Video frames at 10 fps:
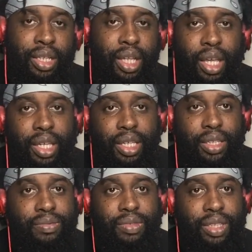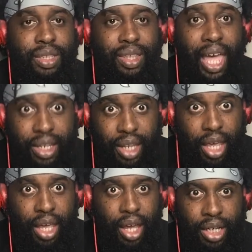like that
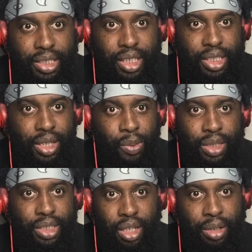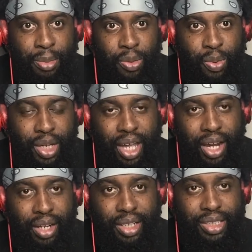day, honestly, because I watched another movie where it
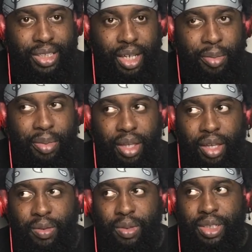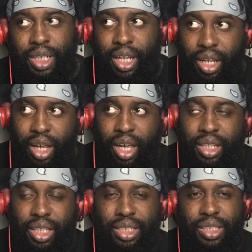kind of did the same thing, where it's like, all right,
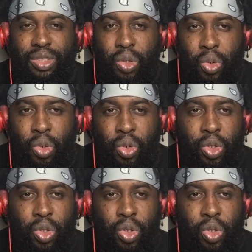this is cool.